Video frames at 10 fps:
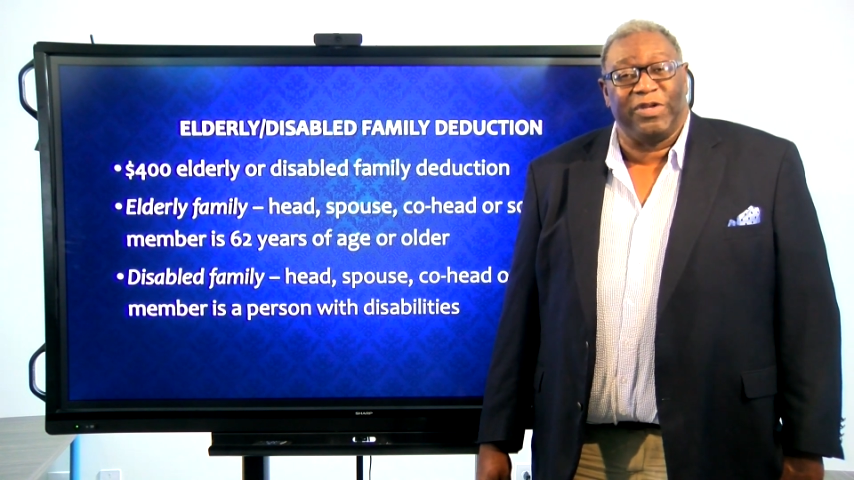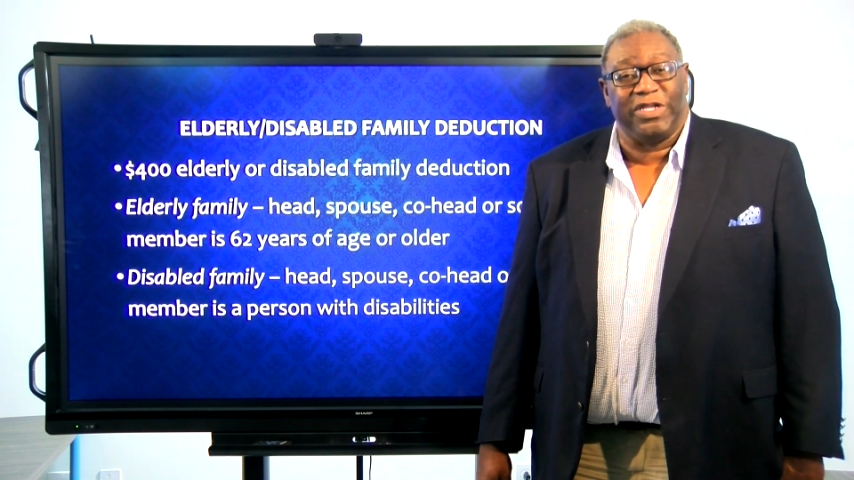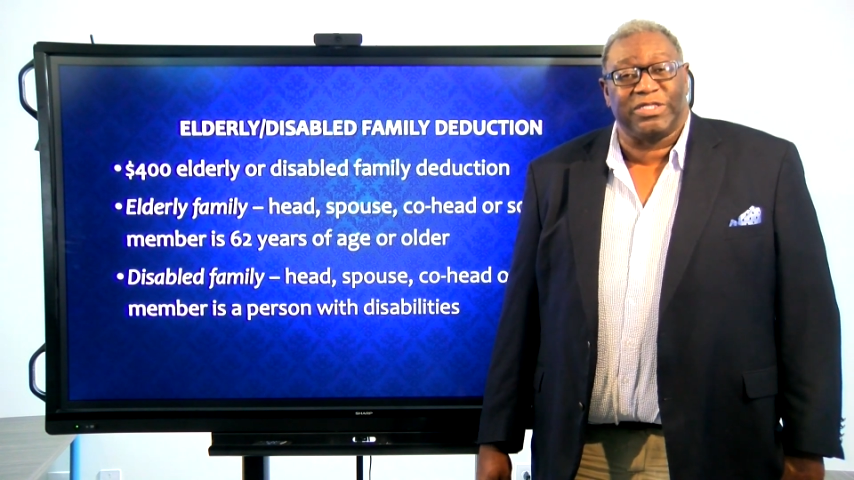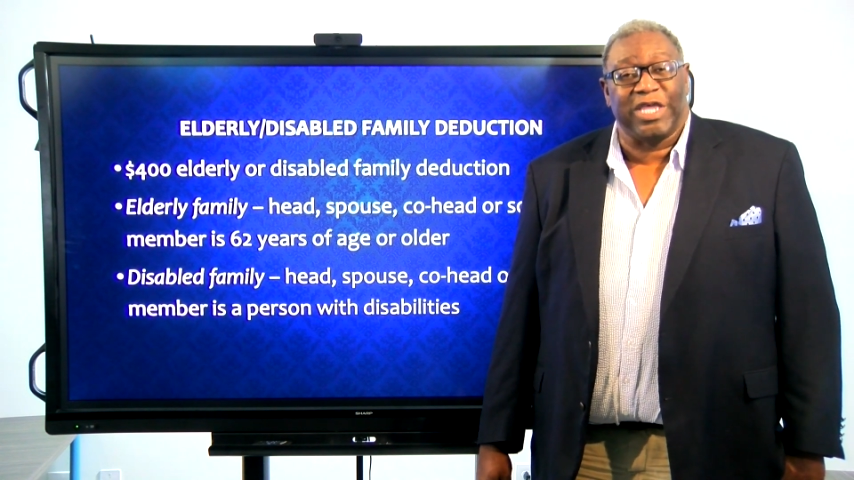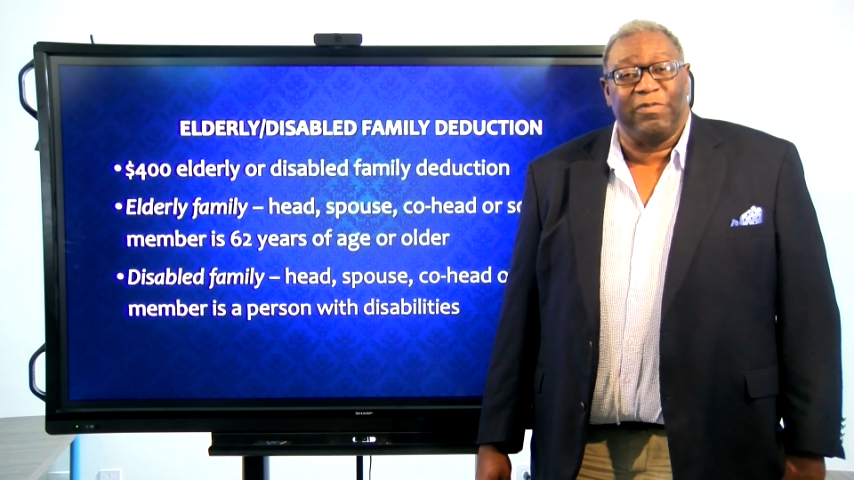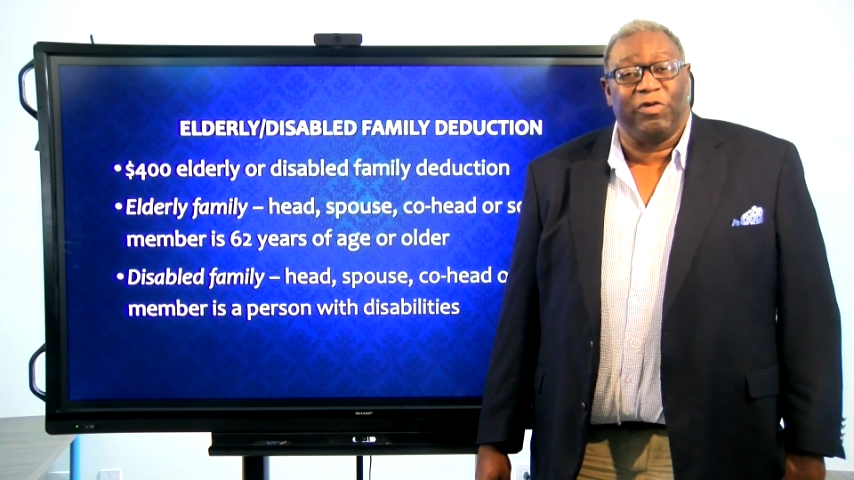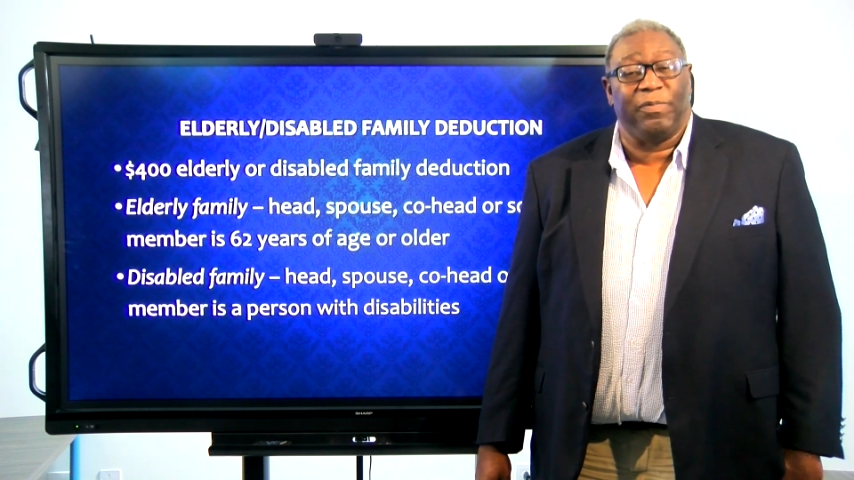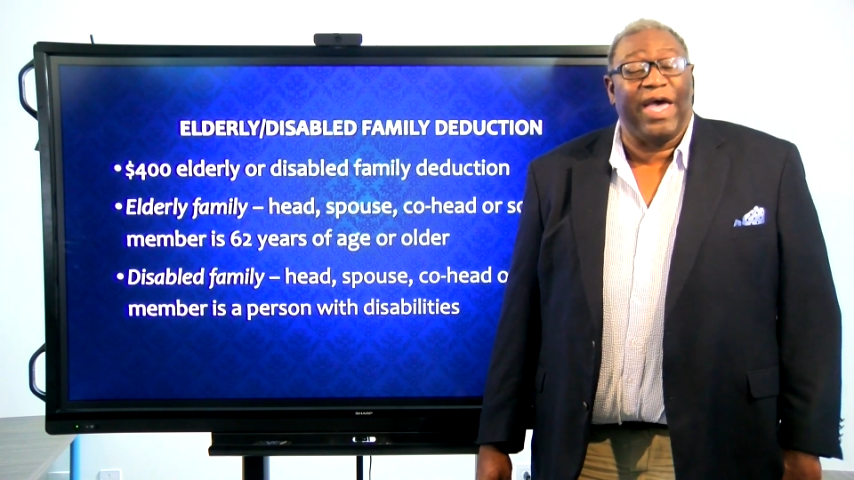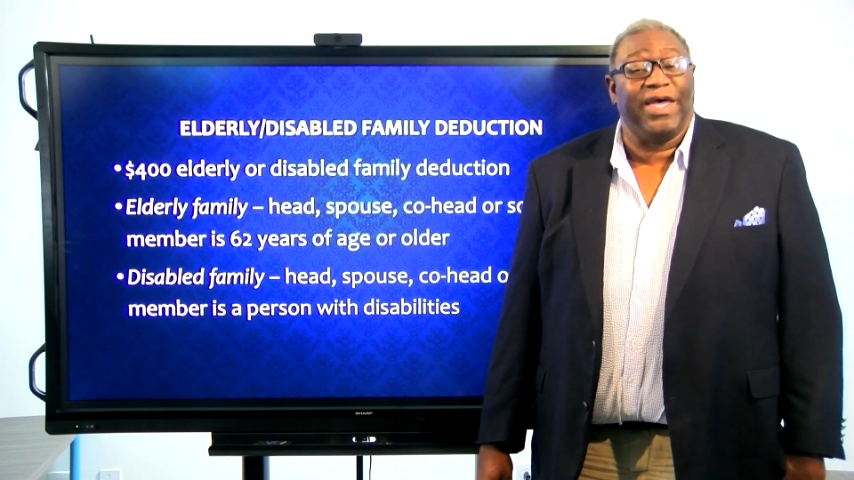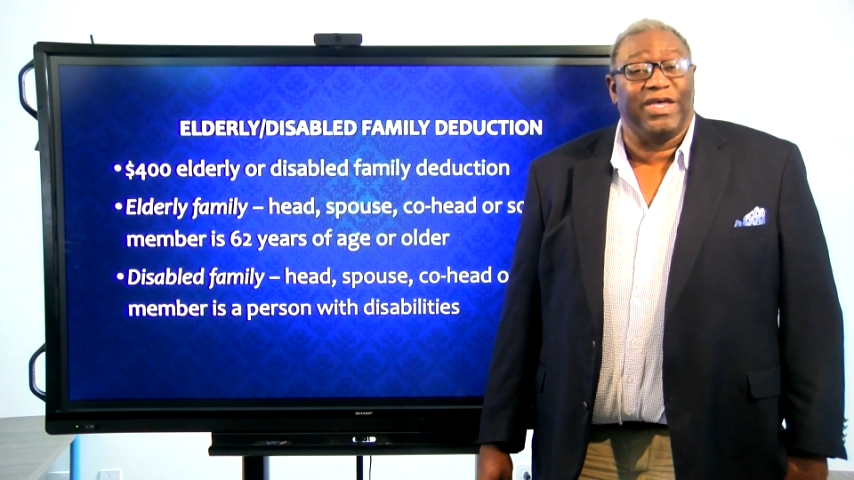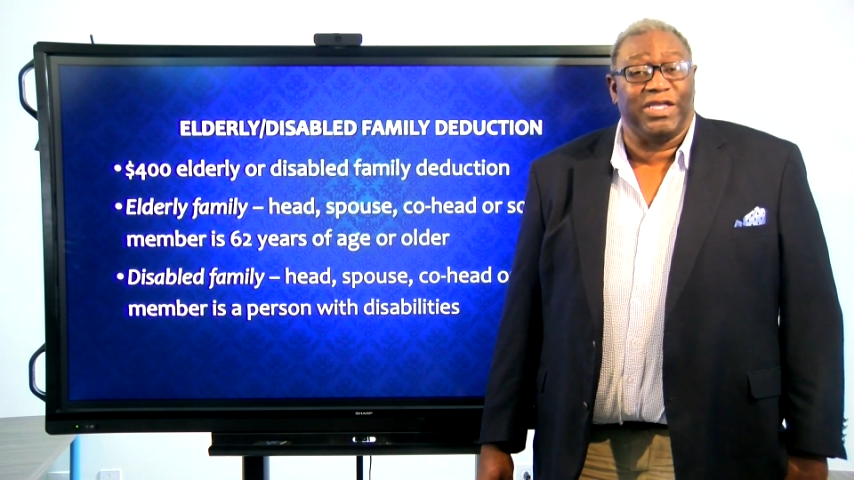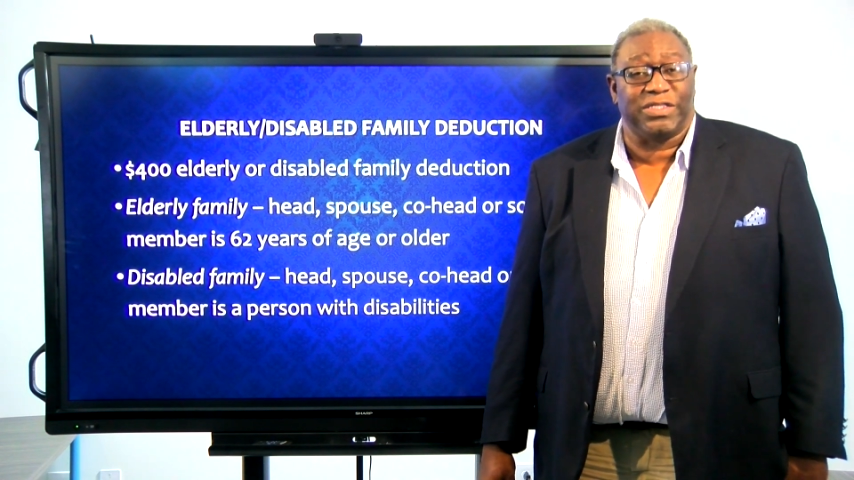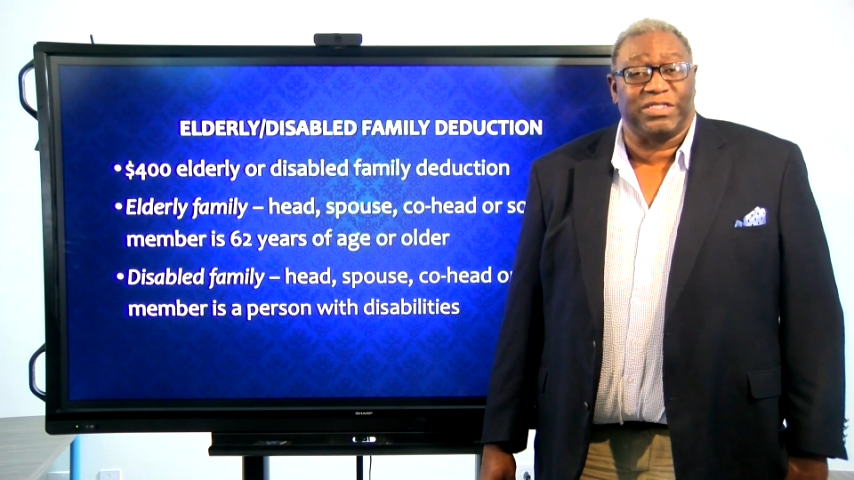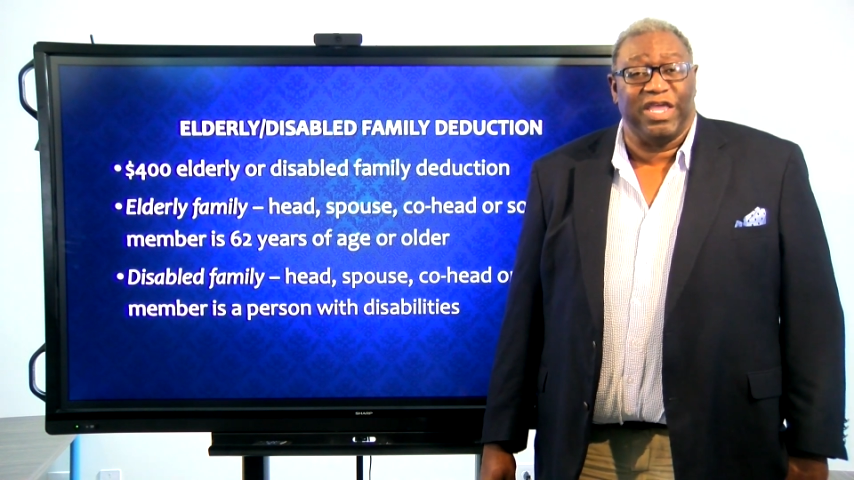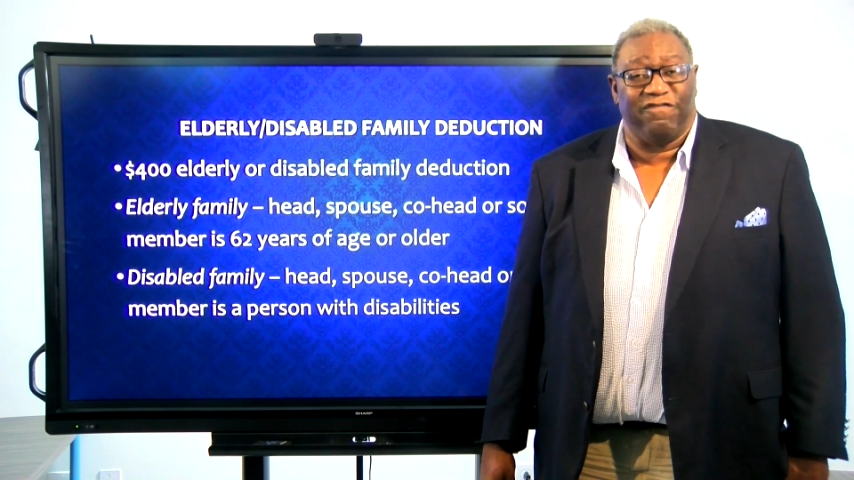or disabled by
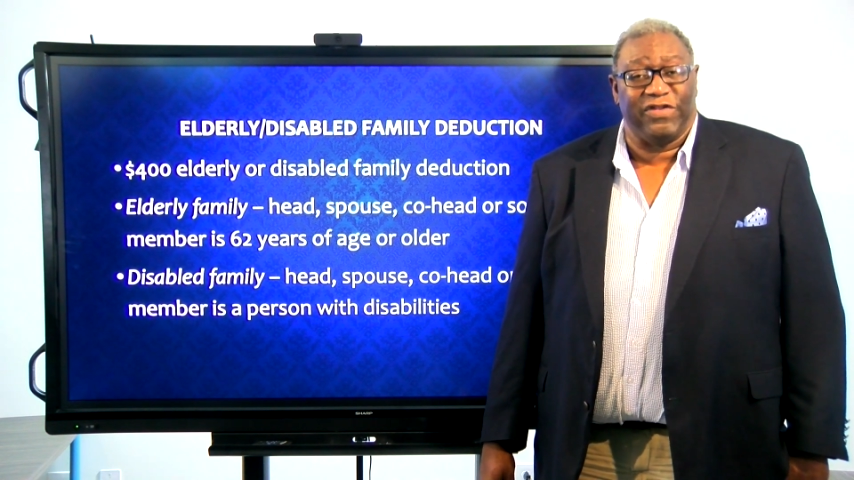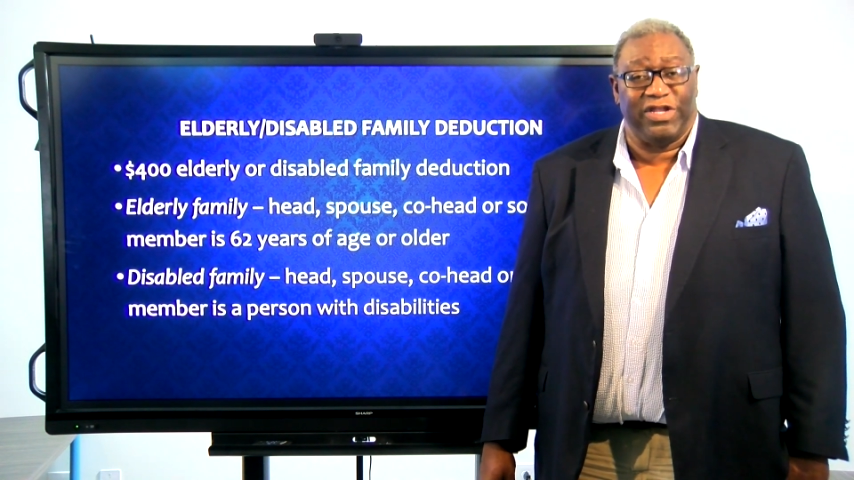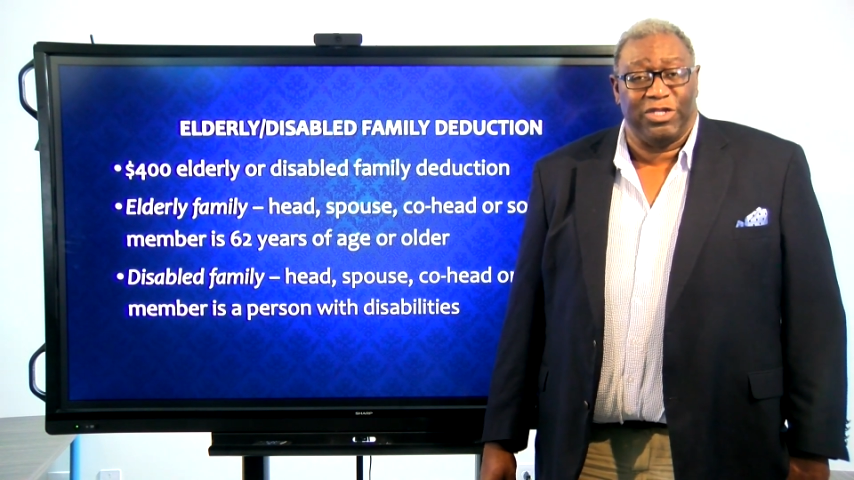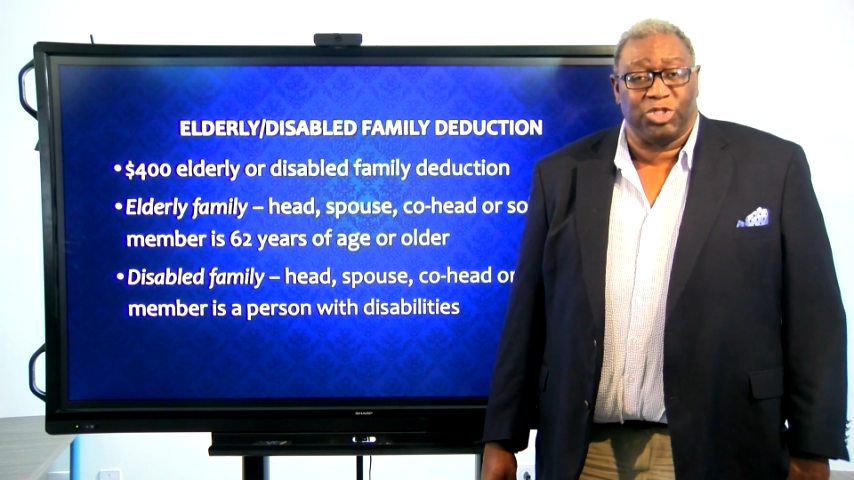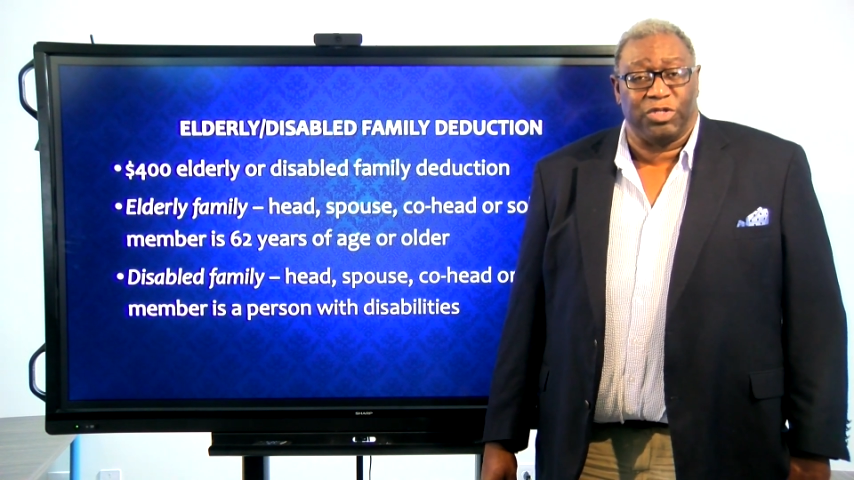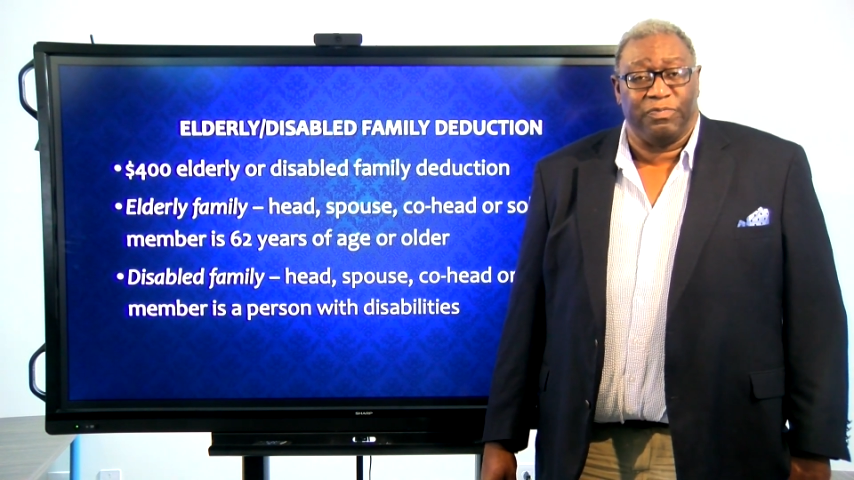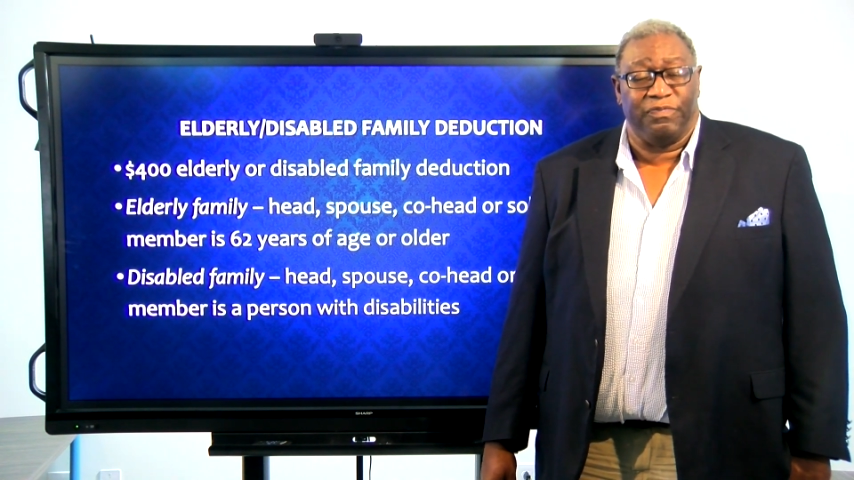HUD's definition.